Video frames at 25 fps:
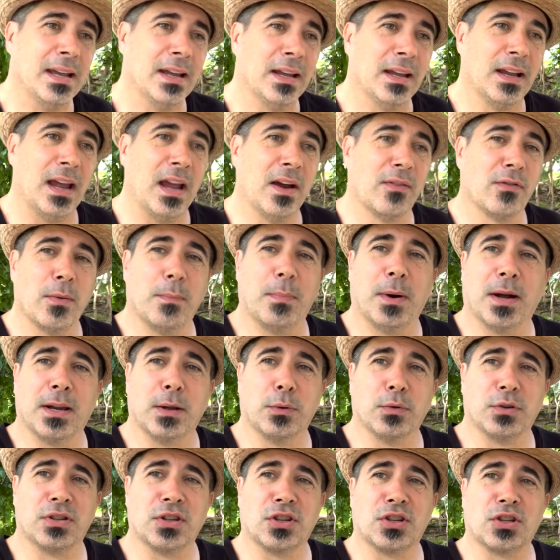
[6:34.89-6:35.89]
Everybody
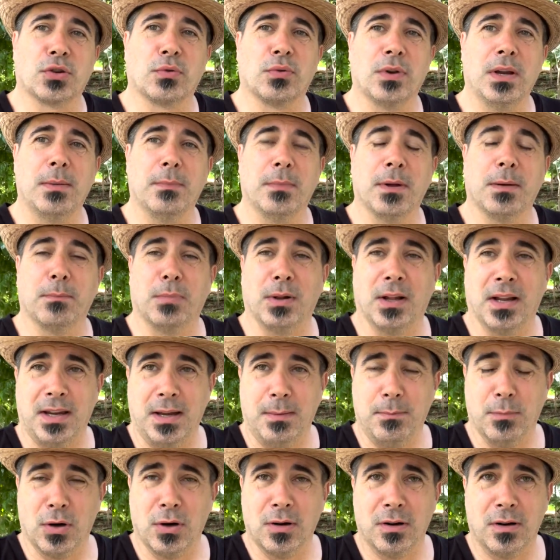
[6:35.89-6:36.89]
was just screaming bloody
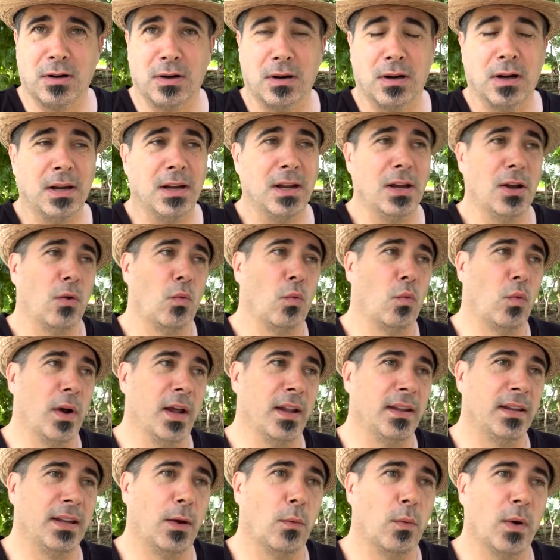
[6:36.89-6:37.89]
murder
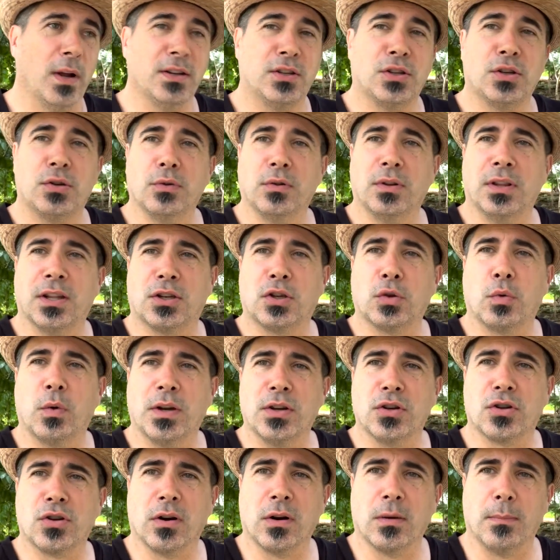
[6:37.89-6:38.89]
when they went to the
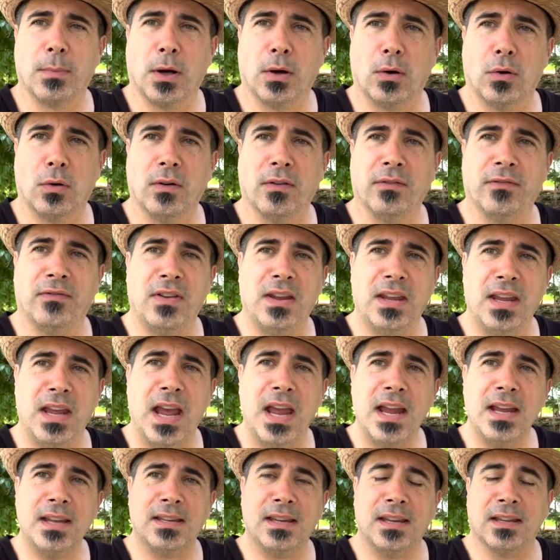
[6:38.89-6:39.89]
twin turbo
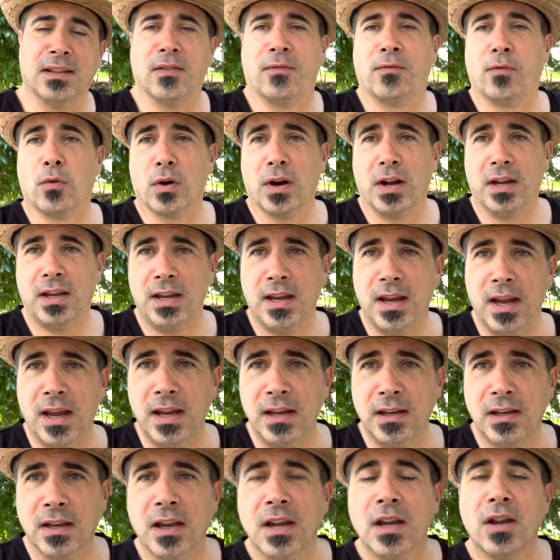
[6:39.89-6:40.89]
V8 in the
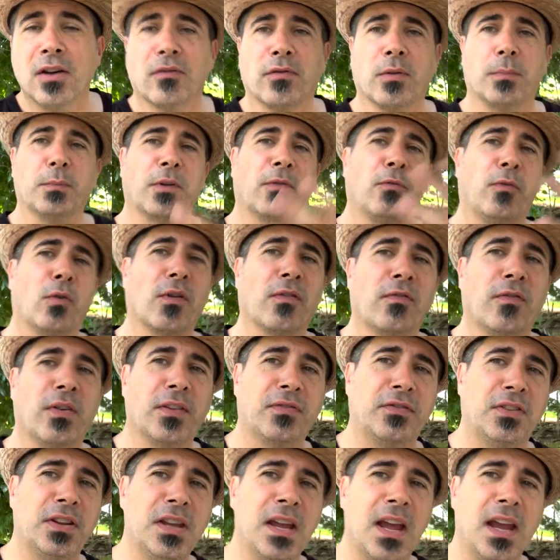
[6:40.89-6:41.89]
488 from the
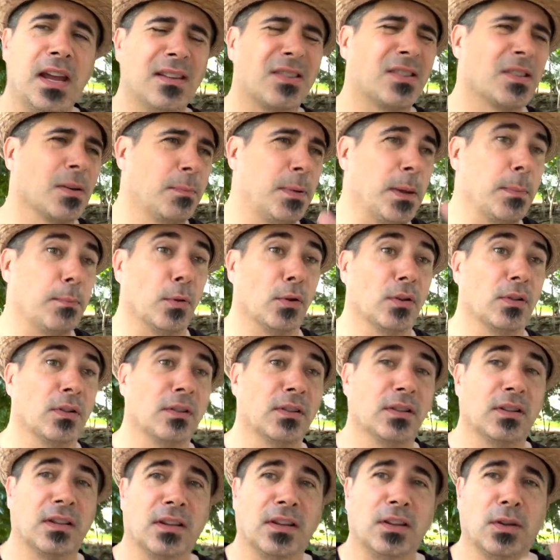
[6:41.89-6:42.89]
458. Some
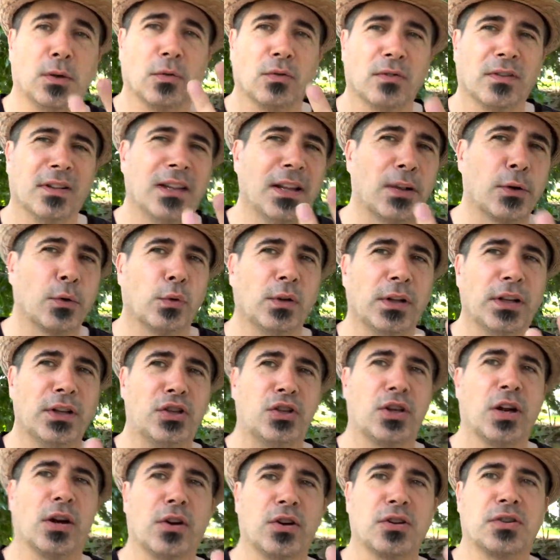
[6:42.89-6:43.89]
people, you know, literally
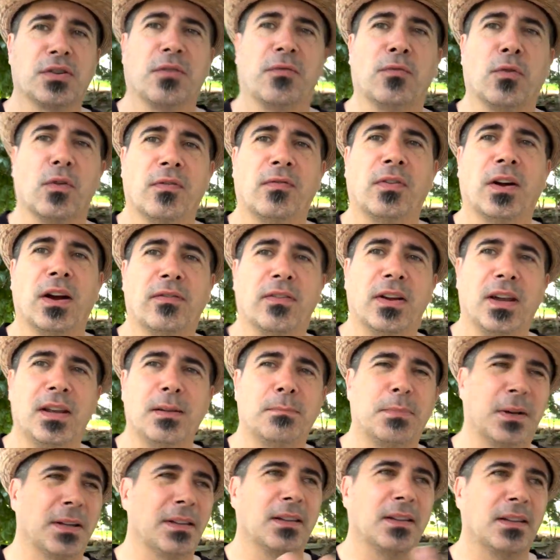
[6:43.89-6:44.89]
cherish the 458,
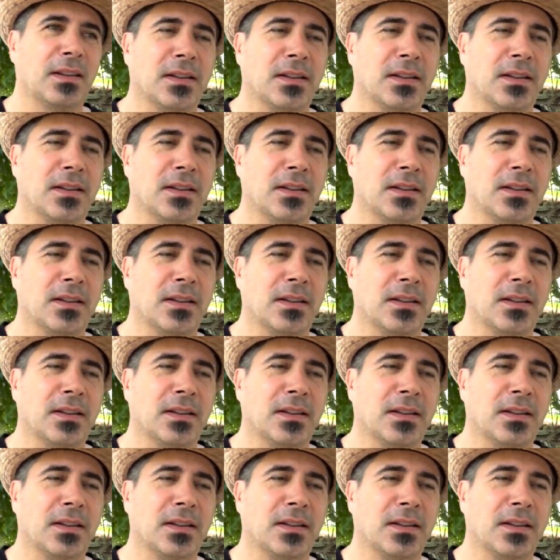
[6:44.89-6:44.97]
but